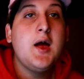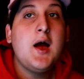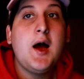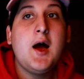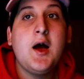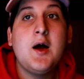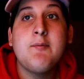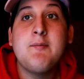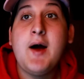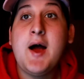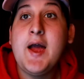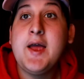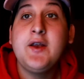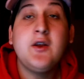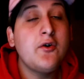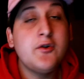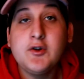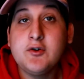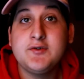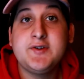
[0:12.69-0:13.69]
I
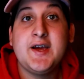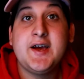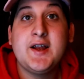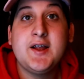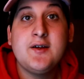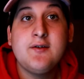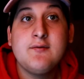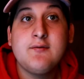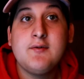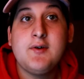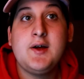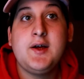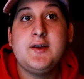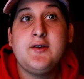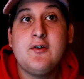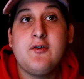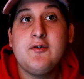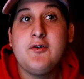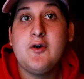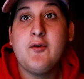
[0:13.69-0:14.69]
don't know Tana. I
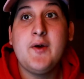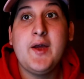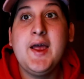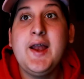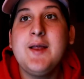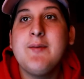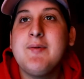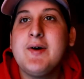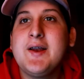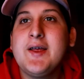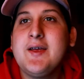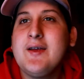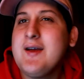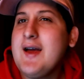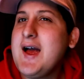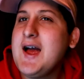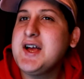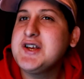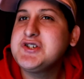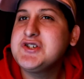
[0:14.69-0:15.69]
don't know anybody,
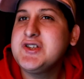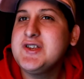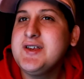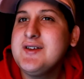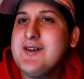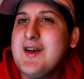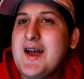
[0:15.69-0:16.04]
actually.